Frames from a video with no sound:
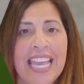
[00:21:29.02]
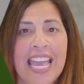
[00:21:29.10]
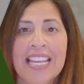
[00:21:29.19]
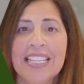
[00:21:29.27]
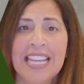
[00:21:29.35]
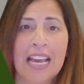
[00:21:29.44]

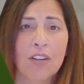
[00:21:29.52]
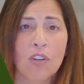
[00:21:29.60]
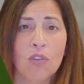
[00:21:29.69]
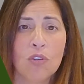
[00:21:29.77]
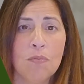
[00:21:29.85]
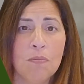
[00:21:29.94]
and
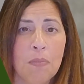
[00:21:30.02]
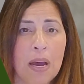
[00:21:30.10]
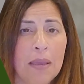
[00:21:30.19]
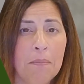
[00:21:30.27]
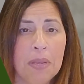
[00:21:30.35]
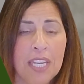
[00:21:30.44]
download
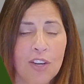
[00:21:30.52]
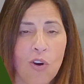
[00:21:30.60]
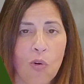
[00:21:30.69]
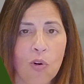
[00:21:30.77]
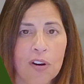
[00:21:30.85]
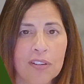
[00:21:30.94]
my mini
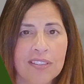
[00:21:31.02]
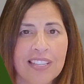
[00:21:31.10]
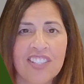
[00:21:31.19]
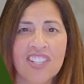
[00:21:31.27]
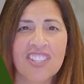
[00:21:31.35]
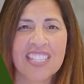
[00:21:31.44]
course
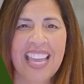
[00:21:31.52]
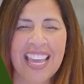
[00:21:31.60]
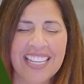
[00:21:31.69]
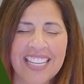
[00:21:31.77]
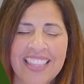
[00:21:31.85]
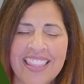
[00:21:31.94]
and just
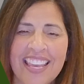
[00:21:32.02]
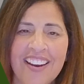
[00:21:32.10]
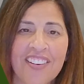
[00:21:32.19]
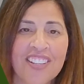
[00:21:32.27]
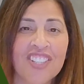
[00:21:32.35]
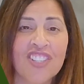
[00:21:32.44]
get in
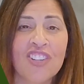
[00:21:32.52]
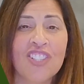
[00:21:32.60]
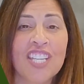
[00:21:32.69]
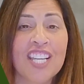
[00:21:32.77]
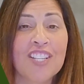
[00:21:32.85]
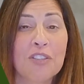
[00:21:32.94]
there and start
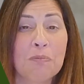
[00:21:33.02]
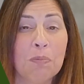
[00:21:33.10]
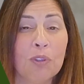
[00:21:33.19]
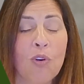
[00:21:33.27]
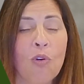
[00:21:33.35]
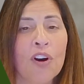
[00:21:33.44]
to
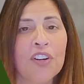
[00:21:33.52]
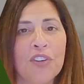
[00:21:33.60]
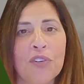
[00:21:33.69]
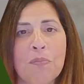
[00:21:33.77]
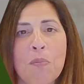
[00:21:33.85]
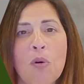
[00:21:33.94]
explore your
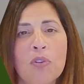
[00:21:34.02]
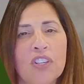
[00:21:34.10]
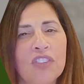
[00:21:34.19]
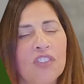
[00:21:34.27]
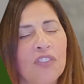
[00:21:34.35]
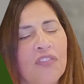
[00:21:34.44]

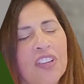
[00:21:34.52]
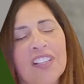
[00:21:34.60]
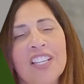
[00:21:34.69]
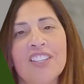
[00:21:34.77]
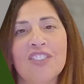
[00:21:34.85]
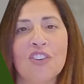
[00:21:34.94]
emotions, your
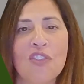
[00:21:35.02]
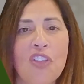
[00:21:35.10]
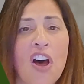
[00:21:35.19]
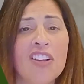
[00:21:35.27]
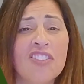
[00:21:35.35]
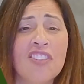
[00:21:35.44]
feelings, your
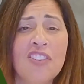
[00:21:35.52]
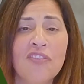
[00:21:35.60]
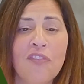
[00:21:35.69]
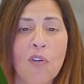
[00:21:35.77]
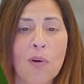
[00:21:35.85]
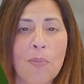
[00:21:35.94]
thoughts, all your
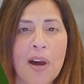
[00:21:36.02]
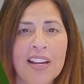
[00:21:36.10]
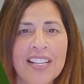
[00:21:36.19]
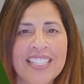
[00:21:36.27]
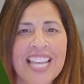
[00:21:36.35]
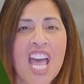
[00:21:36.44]
four
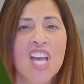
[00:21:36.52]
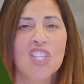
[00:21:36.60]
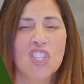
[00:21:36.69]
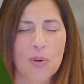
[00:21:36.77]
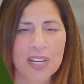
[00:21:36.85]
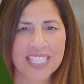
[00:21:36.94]
bodies.
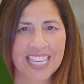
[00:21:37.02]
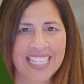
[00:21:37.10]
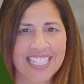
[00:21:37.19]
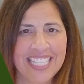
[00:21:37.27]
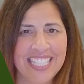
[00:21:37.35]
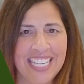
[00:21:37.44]
So
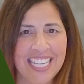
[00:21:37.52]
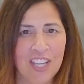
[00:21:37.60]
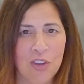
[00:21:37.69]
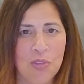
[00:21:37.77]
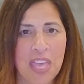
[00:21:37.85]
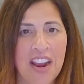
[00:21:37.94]
excited to seeing
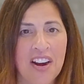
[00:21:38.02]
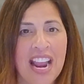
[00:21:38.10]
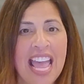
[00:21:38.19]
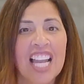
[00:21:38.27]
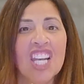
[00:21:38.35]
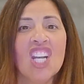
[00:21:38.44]
you there.
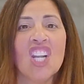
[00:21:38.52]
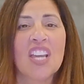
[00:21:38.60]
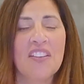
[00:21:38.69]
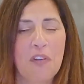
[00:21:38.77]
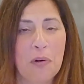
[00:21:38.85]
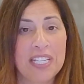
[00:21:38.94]

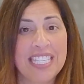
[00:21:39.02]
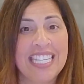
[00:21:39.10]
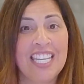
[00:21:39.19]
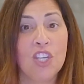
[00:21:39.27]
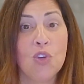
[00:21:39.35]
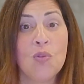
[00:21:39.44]
Looking forward to
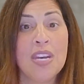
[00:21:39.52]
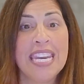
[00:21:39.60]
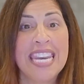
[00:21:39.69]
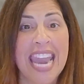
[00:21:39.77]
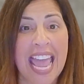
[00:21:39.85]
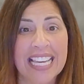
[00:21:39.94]
seeing you
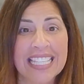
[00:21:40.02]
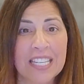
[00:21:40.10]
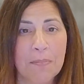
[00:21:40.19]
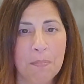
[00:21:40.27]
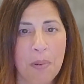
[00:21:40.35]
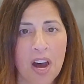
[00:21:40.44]
next
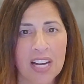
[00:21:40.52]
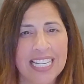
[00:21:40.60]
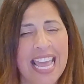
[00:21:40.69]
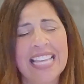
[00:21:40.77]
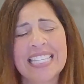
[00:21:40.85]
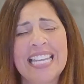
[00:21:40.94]

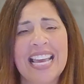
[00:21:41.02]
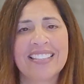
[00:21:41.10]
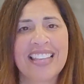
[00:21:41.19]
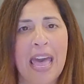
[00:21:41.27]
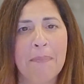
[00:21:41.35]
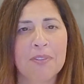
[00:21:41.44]
podcast,
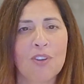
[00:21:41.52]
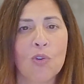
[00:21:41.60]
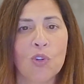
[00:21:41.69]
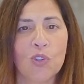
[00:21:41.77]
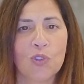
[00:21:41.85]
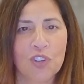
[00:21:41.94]
next
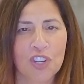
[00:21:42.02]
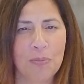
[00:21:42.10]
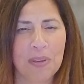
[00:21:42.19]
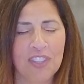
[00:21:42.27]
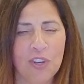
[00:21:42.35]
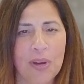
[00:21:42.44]
episode. It's going
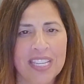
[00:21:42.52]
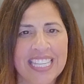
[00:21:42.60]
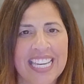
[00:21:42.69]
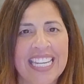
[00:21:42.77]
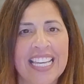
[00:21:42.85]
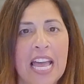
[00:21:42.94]
to be so
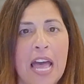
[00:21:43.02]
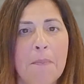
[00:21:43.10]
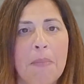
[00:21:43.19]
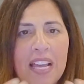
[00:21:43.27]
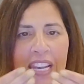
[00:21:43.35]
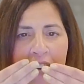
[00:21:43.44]
exciting.
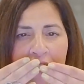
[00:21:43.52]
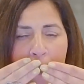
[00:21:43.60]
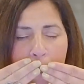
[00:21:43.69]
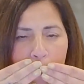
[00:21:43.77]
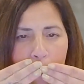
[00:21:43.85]
My love,